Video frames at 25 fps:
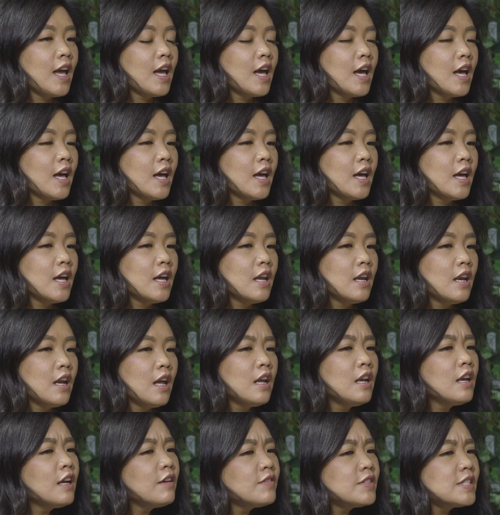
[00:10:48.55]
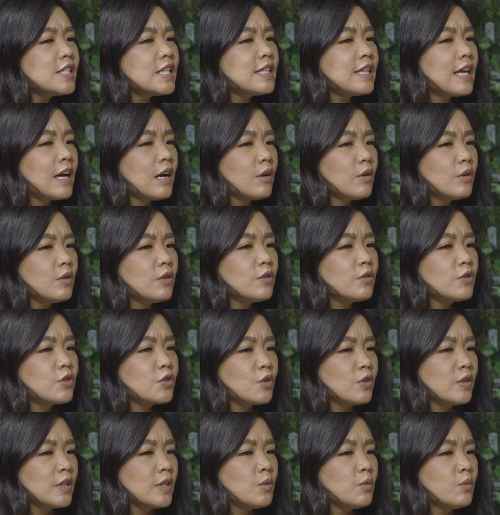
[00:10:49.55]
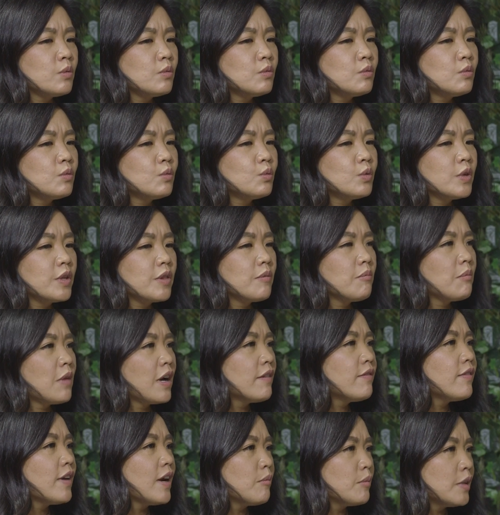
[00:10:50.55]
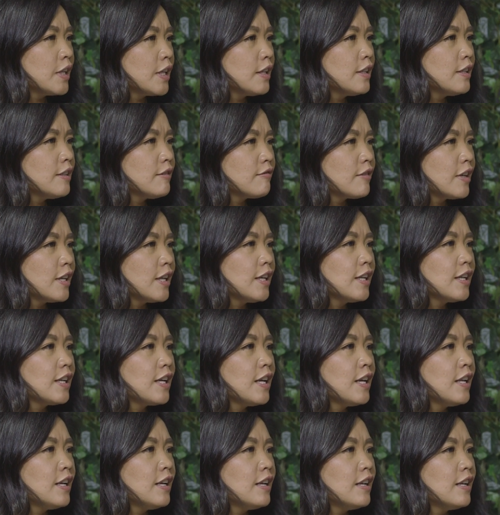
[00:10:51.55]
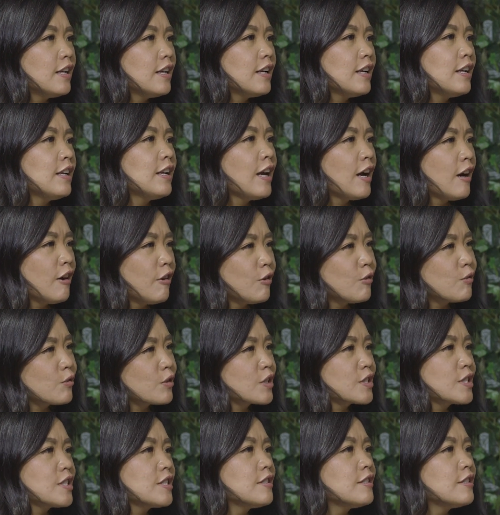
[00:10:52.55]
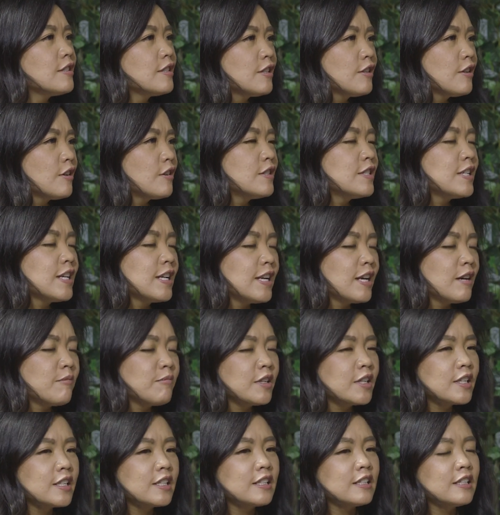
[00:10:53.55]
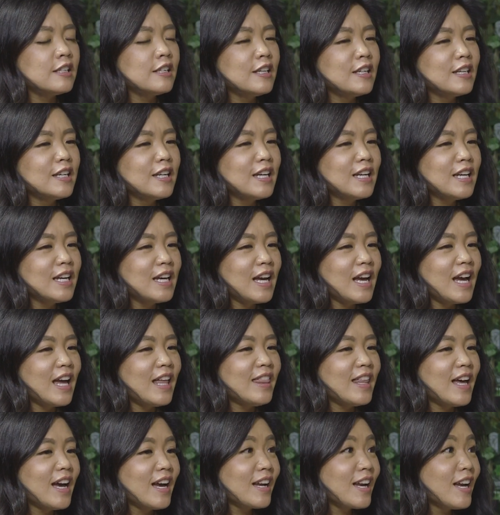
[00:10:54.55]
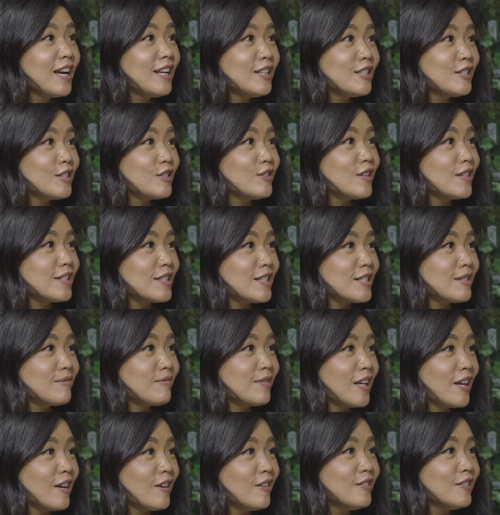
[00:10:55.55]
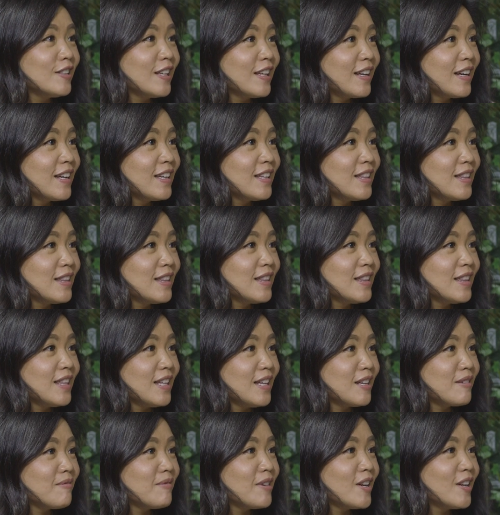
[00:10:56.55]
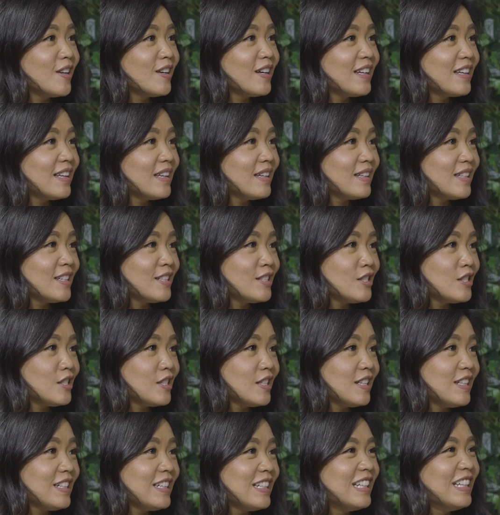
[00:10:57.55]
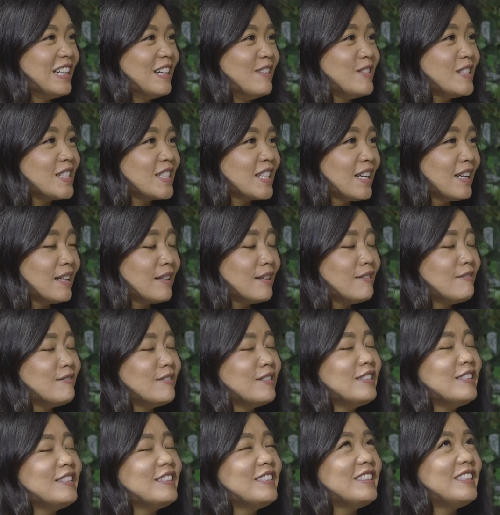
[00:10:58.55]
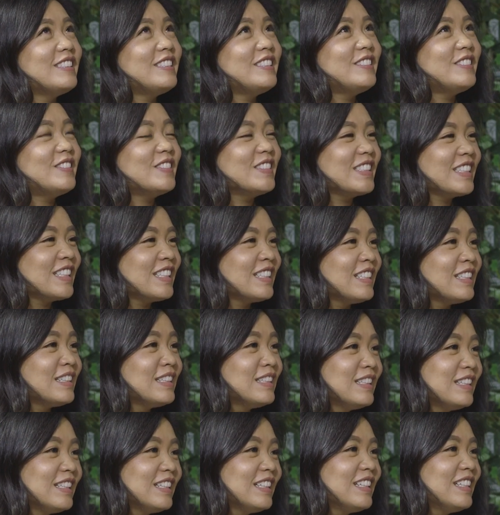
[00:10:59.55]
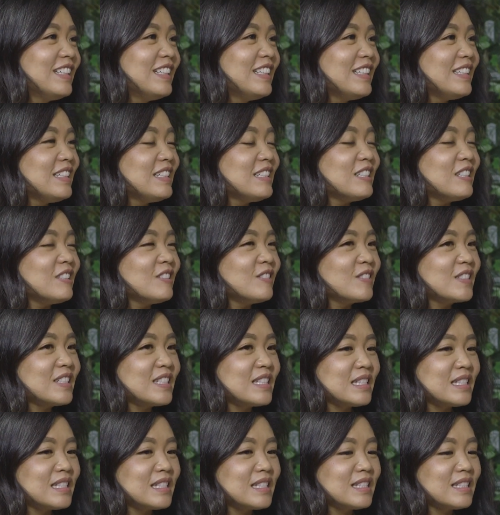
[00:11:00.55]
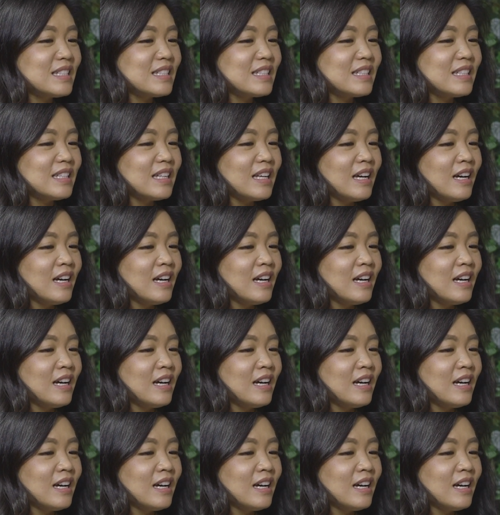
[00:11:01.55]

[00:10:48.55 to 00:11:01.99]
And I've seen that certainly with my family, right? And how it works in our dynamic. And that kind of stresses me out. Like, I think about it, I get itchy. And I'm just like, oh no, we're going to, because